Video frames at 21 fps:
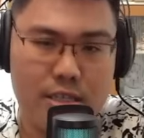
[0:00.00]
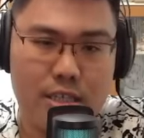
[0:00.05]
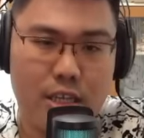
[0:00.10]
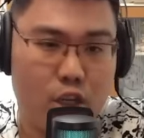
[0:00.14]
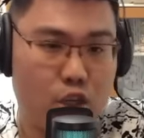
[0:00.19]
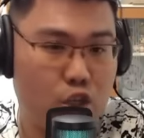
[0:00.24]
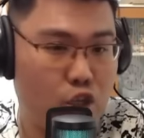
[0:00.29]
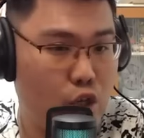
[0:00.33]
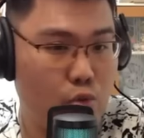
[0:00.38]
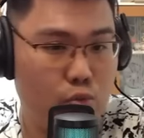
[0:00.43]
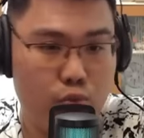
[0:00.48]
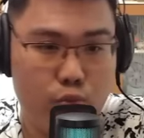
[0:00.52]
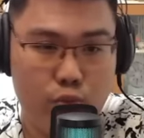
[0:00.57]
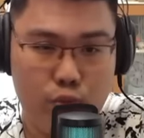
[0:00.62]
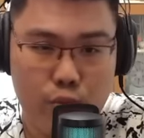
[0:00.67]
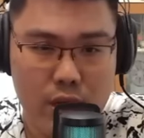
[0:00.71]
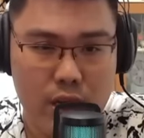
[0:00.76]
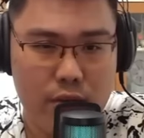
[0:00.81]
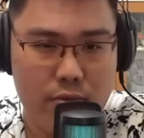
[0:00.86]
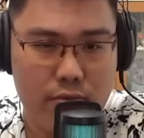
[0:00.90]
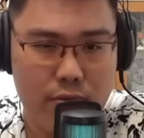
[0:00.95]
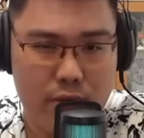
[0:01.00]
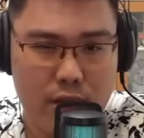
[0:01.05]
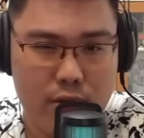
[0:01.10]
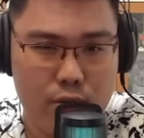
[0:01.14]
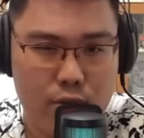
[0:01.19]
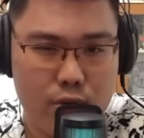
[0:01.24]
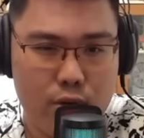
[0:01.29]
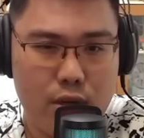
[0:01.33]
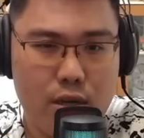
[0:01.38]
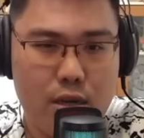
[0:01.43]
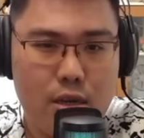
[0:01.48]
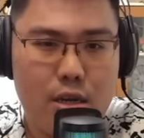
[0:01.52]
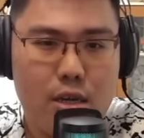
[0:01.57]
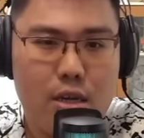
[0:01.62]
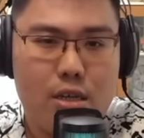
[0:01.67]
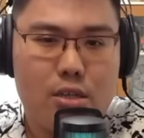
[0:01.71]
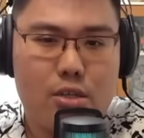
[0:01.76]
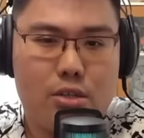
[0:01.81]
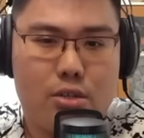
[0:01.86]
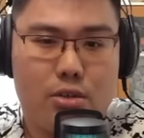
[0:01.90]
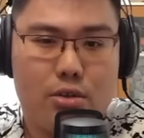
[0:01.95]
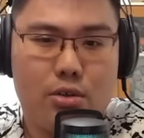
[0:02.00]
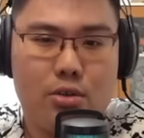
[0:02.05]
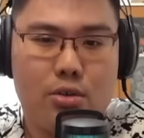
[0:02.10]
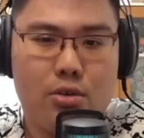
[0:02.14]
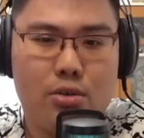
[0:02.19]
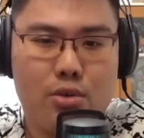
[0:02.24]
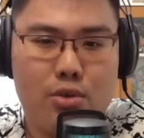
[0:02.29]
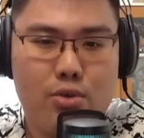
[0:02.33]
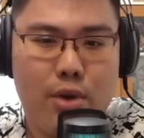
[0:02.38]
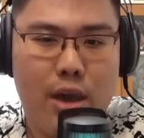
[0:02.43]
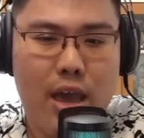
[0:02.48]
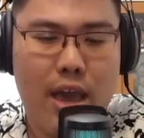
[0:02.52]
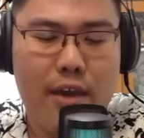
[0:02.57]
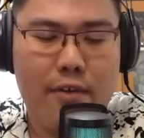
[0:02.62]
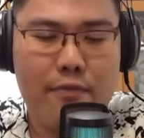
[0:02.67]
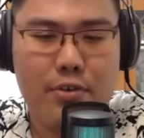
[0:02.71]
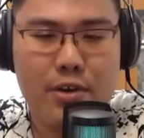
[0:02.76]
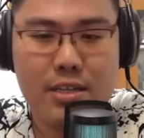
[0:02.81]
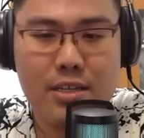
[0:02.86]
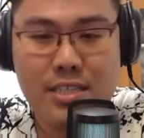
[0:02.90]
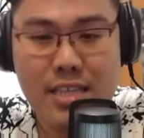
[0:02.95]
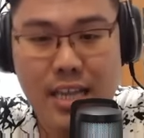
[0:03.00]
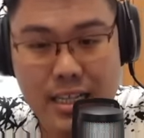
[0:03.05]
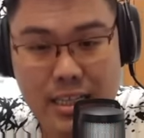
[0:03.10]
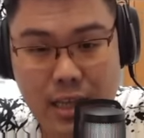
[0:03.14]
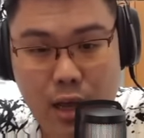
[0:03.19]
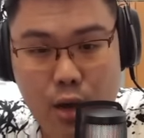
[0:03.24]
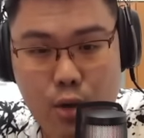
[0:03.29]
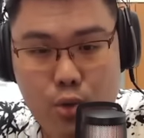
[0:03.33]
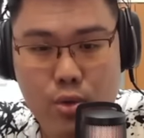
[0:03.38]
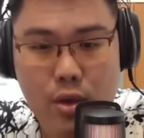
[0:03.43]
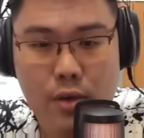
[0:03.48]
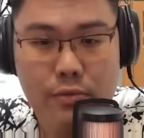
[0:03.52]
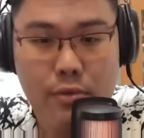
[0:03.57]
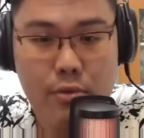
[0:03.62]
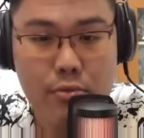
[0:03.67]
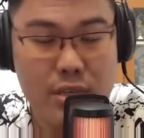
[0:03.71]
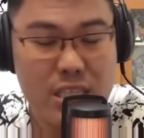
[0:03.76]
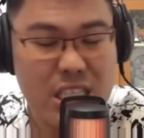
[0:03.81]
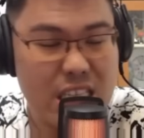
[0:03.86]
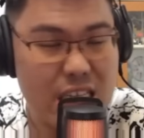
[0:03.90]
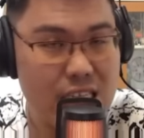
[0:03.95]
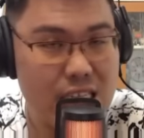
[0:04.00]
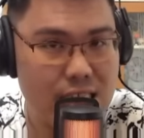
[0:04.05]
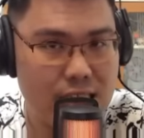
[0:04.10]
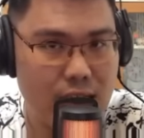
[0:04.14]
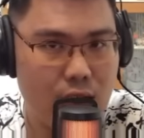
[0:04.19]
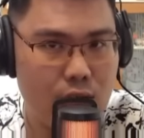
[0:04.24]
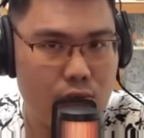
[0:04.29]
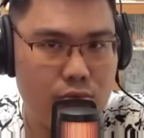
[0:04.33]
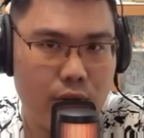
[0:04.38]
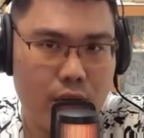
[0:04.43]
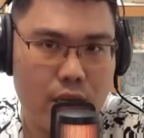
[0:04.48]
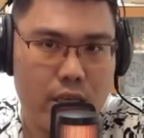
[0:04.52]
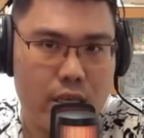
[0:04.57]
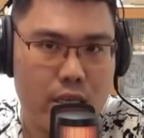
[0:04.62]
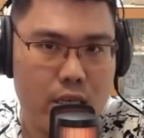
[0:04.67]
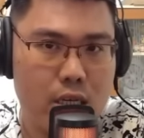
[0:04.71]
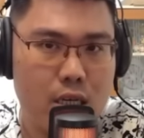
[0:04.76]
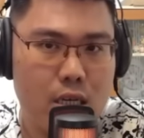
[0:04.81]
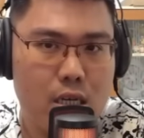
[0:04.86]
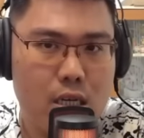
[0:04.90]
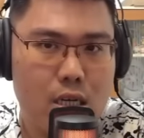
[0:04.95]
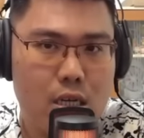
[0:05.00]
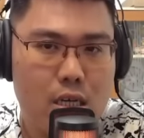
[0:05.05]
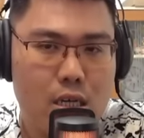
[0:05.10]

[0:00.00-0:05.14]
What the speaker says: actually really good. So you have attack down, you have a resist down right here.